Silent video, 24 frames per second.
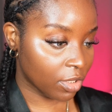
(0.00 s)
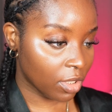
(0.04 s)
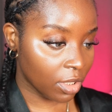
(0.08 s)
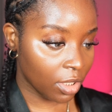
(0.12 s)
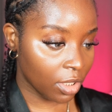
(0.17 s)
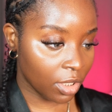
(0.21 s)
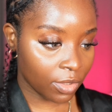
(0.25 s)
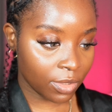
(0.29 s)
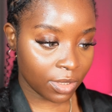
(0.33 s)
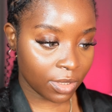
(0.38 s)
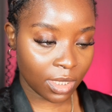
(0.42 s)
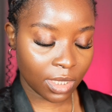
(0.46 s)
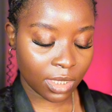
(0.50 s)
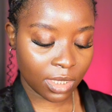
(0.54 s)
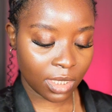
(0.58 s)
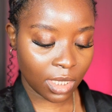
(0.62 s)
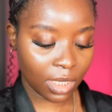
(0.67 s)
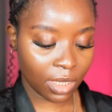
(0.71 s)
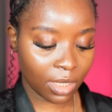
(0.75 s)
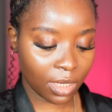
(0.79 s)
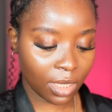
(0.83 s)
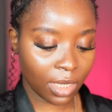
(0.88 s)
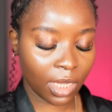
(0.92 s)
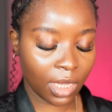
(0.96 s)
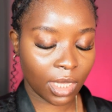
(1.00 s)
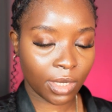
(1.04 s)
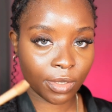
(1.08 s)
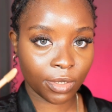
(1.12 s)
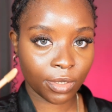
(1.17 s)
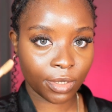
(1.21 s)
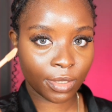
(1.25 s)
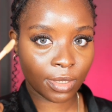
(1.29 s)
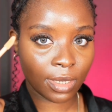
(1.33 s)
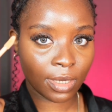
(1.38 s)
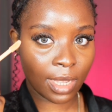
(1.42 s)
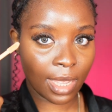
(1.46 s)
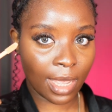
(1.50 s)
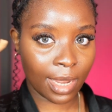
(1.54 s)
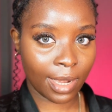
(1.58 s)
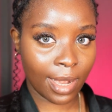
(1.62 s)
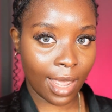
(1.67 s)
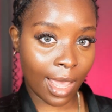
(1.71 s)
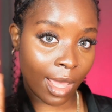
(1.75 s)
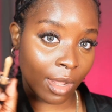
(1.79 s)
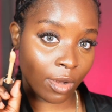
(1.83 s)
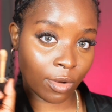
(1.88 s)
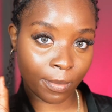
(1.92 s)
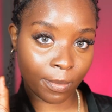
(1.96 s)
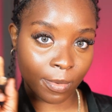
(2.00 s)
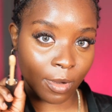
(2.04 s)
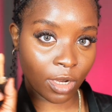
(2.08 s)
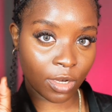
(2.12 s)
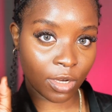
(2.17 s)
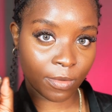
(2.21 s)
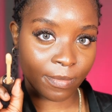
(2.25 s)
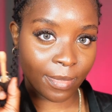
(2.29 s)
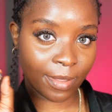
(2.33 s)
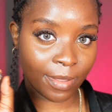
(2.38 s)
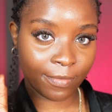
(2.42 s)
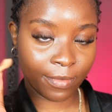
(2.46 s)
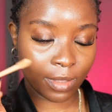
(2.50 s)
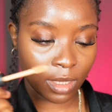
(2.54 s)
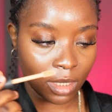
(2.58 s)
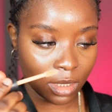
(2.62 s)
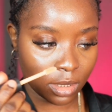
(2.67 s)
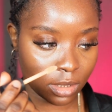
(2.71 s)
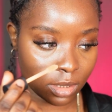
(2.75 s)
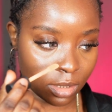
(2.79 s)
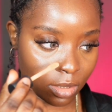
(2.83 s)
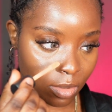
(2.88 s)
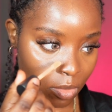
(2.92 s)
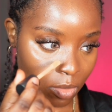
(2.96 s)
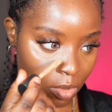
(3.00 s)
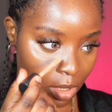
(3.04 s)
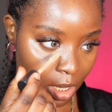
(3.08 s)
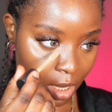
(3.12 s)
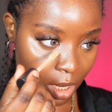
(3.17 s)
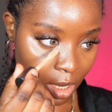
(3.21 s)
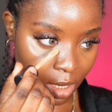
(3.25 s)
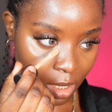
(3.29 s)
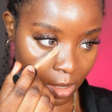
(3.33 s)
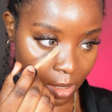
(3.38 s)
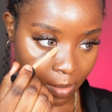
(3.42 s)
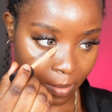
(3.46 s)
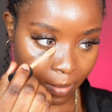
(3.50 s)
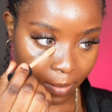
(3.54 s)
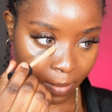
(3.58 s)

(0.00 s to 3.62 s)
going to use this in the inner and outer part of my face. So here,